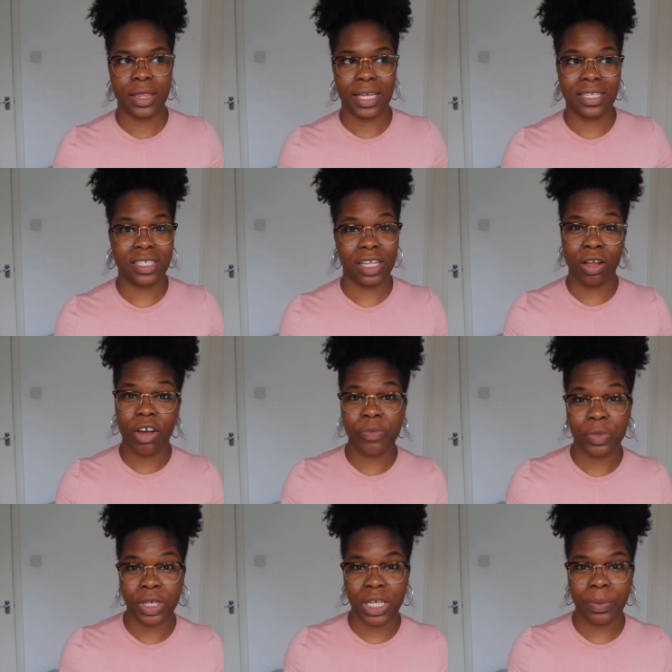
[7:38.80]
That's a lot
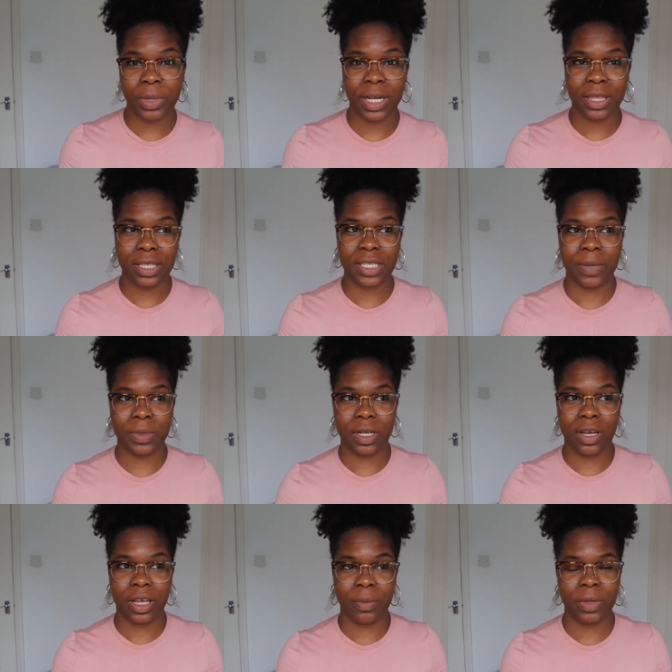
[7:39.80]
of money but at the same
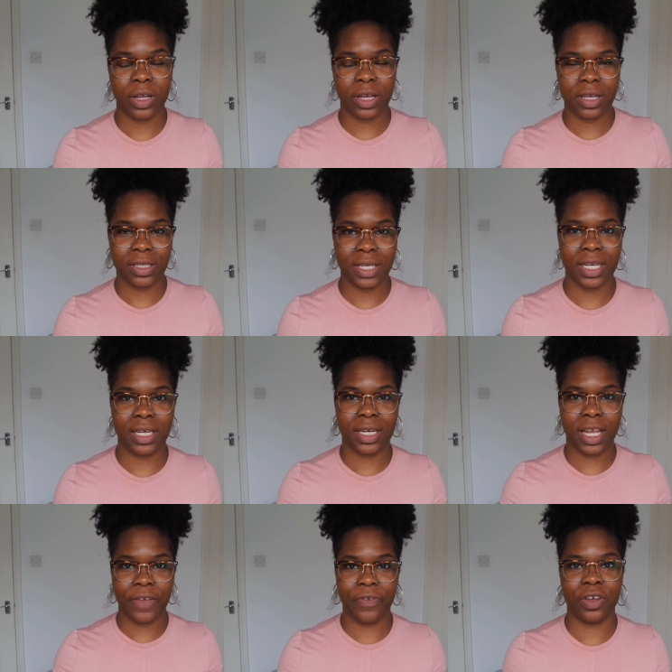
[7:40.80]
time like I said
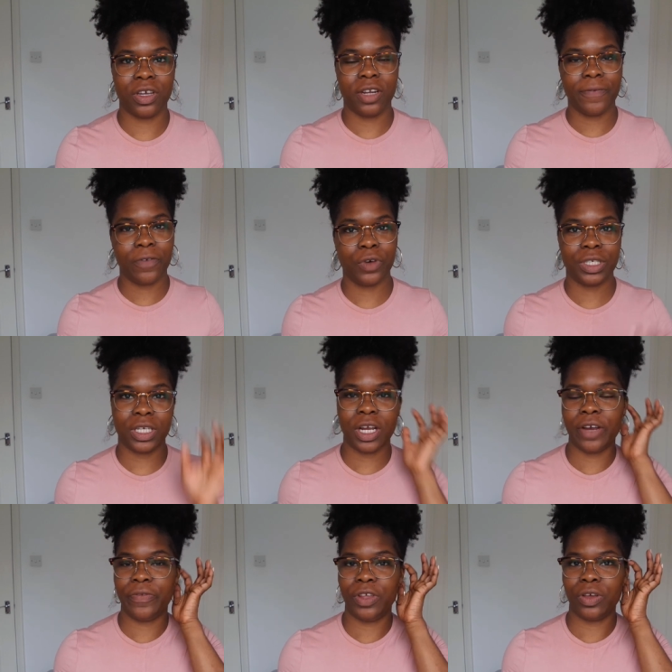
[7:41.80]
if you can afford
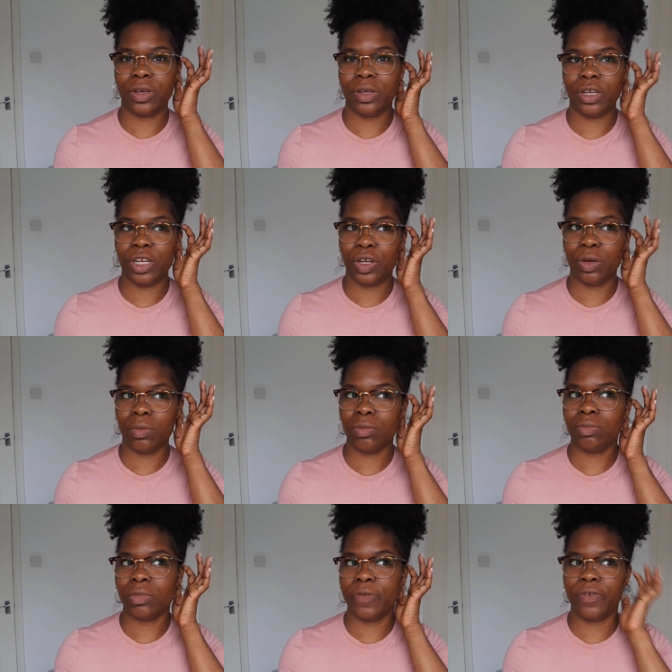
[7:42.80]
it if you can you know
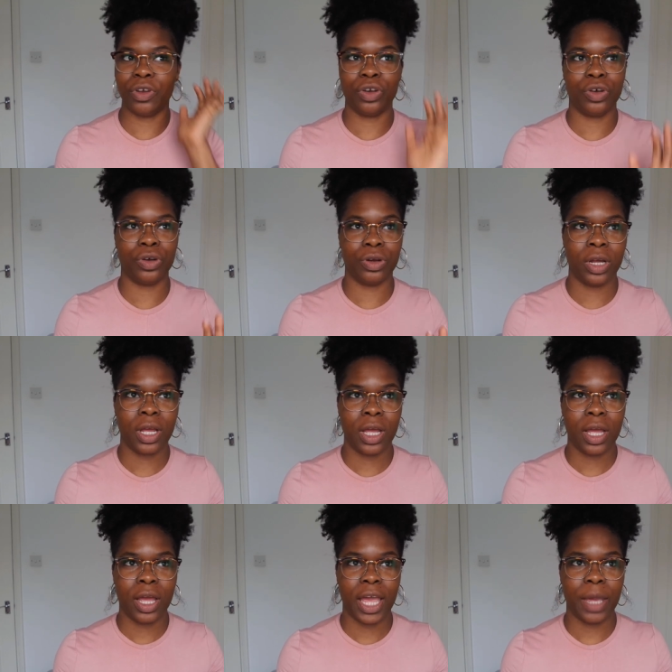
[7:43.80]
if you're
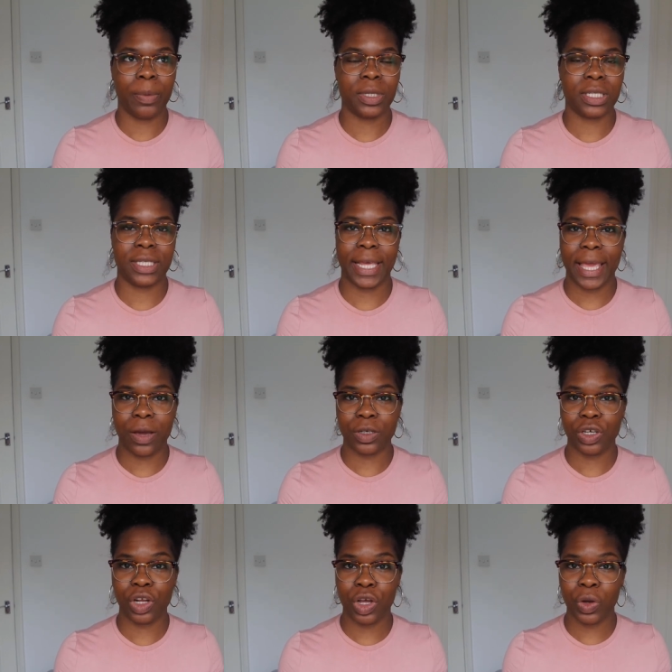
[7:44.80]
able to take
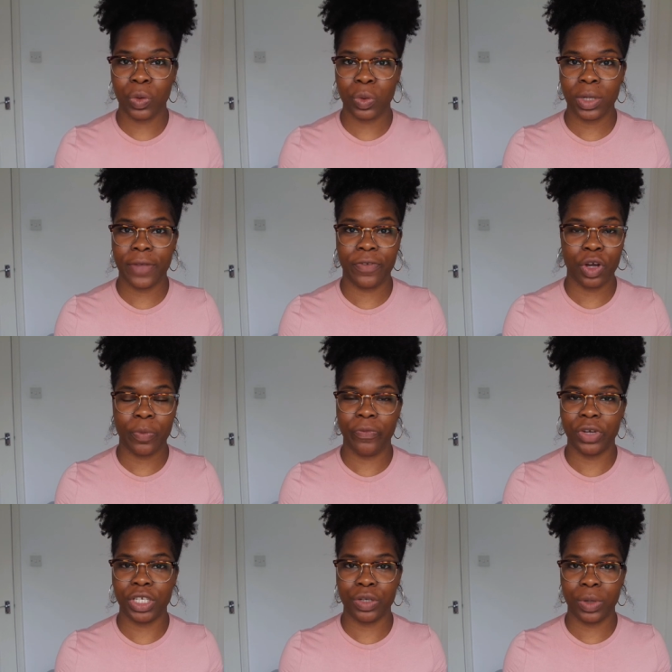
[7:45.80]
out a loan if you're
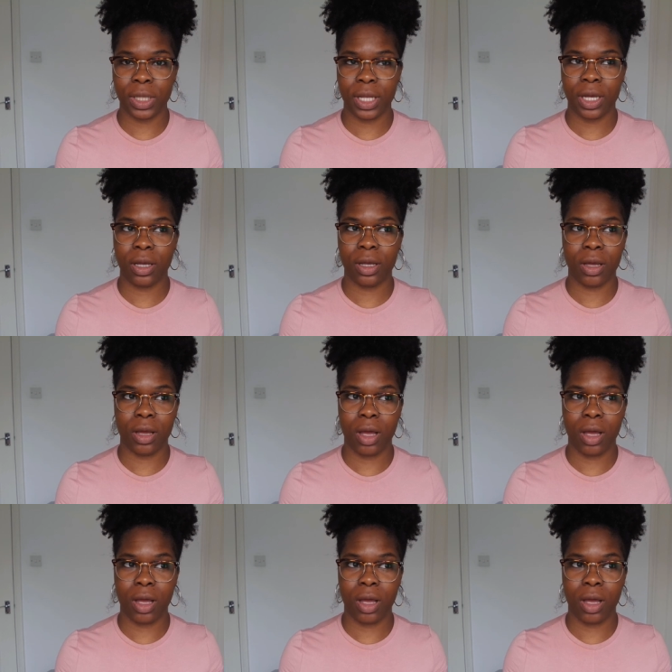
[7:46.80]
up for doing that